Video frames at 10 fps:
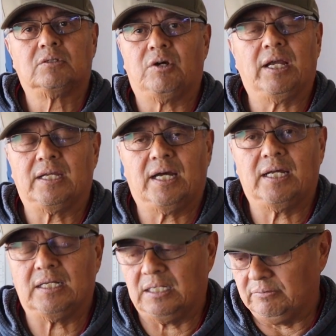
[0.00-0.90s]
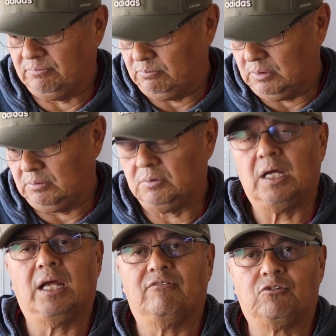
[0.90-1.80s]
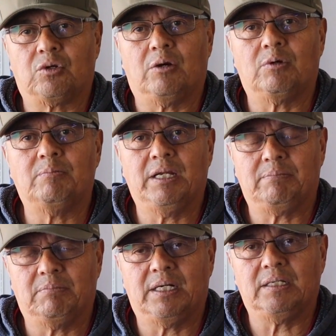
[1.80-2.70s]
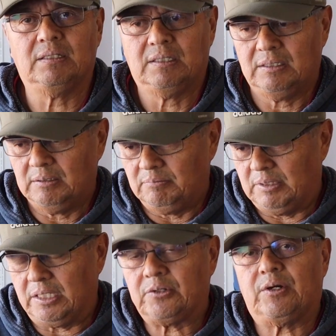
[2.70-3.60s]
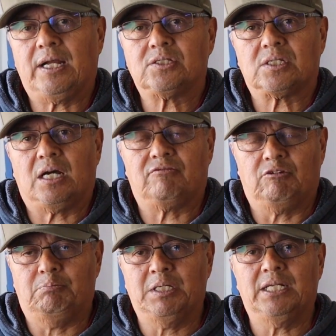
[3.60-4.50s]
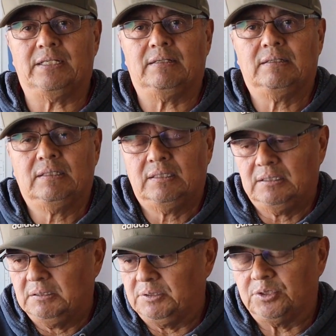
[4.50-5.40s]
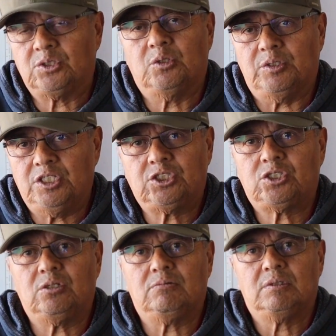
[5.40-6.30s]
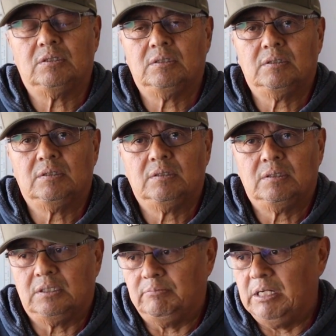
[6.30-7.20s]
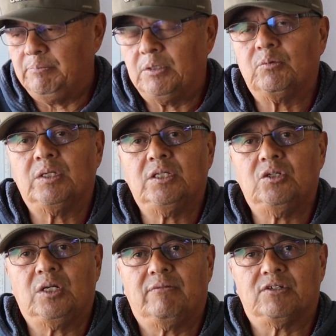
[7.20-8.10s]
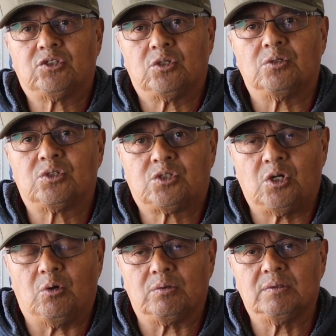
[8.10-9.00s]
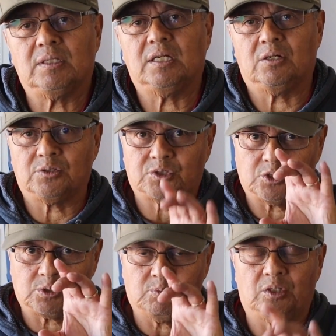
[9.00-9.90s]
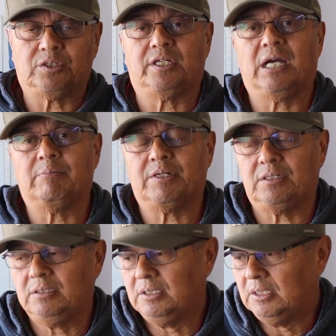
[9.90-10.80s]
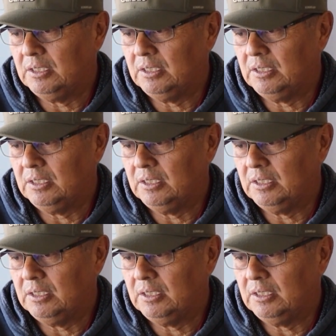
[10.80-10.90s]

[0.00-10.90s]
crank guy. I have Crower make my cranks out of a billet. There's no issue. Remember, when you have a short stroke and also a small diameter